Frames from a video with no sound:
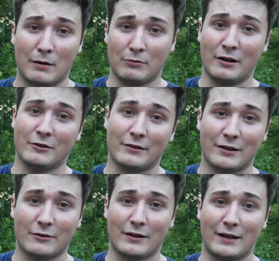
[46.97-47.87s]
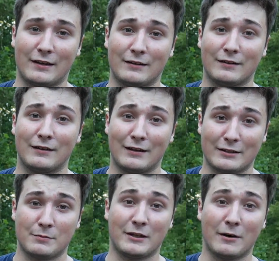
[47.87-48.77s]
My brother, on the other hand,
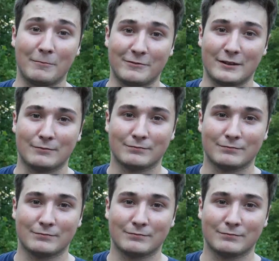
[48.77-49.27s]
likes to be comfy.